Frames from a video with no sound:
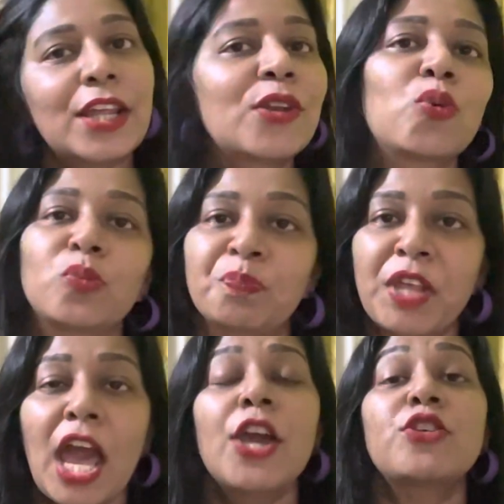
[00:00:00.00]
No,
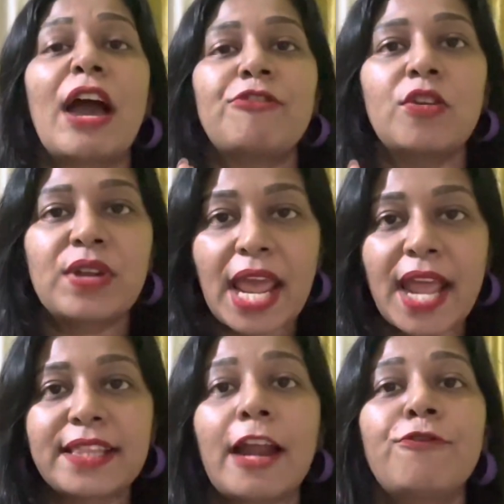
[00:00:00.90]
you have to
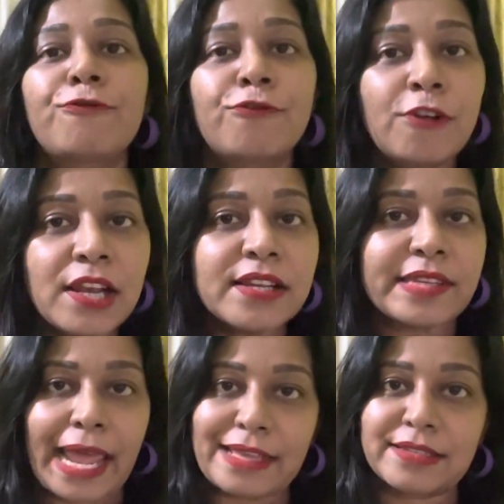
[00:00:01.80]
take that full
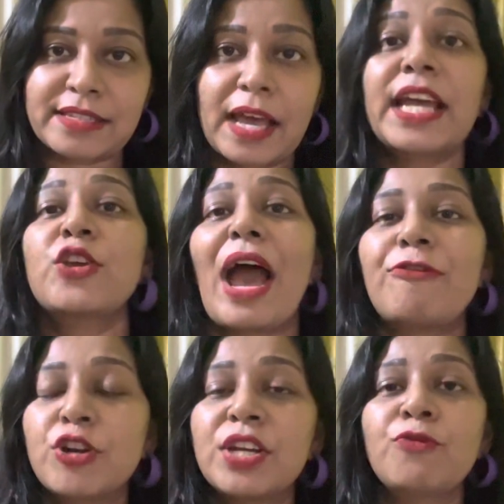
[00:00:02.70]
test. You have
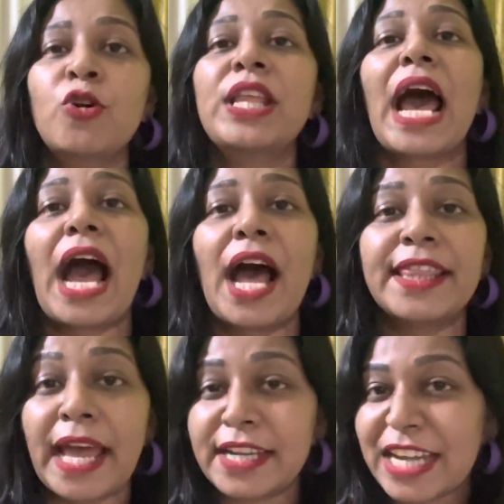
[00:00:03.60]
to devote
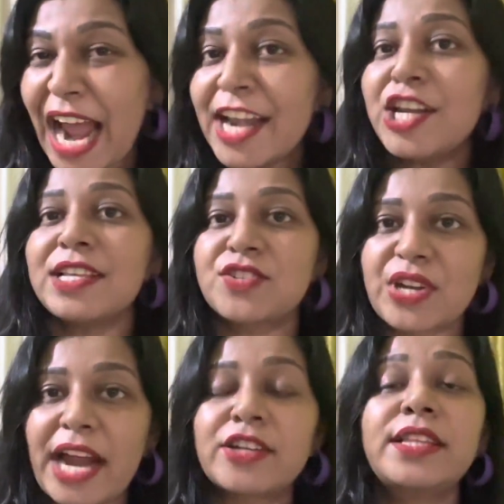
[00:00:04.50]
that
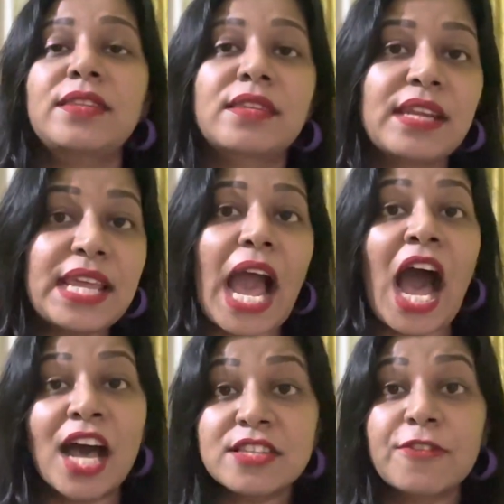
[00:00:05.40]
undistracted 3
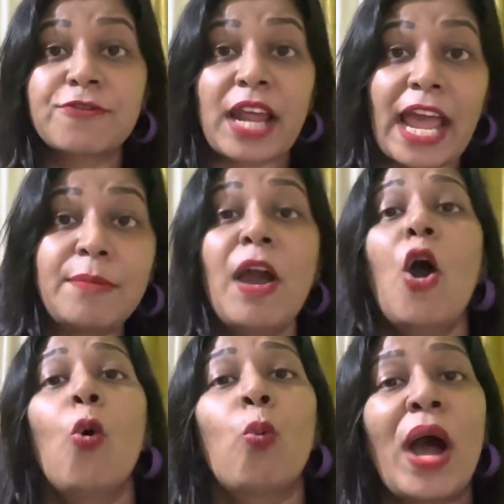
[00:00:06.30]
hours of time
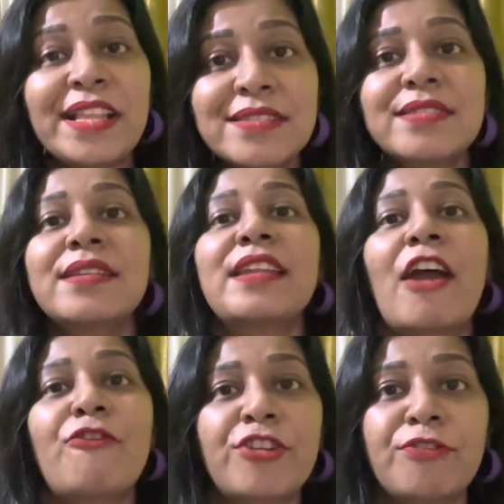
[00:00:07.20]
once in
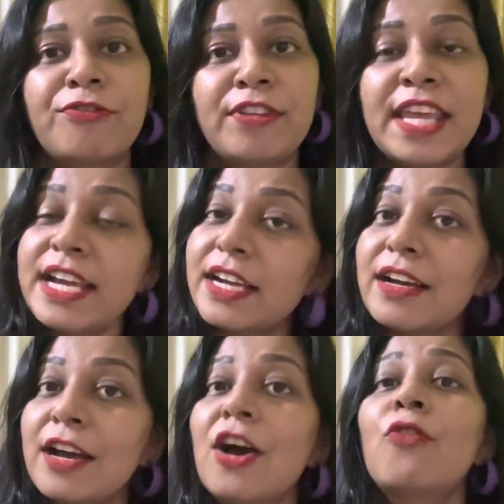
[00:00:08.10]
every week
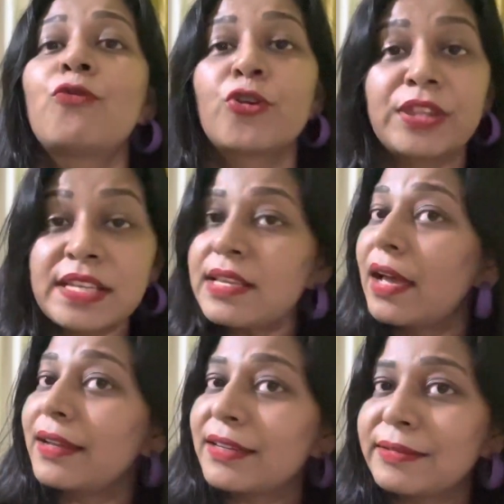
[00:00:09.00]
for this,
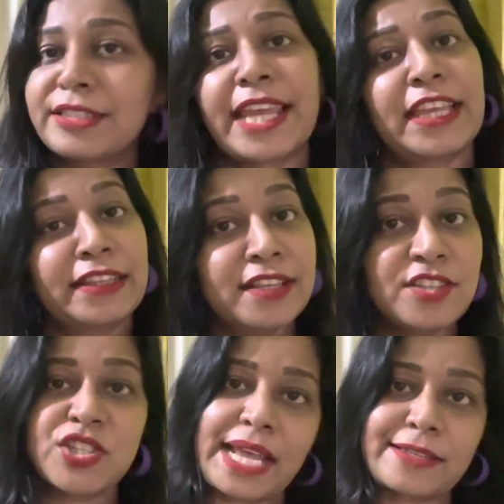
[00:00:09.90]
taking this
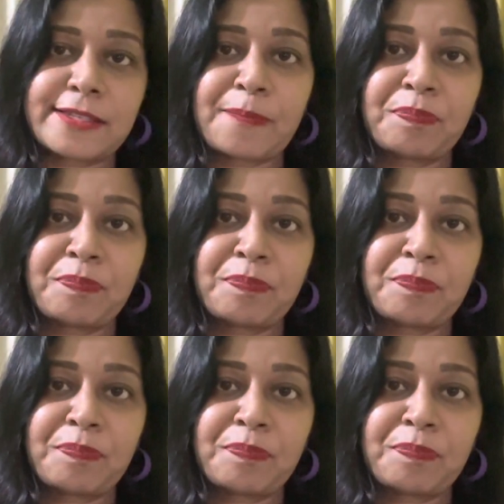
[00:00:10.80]
test.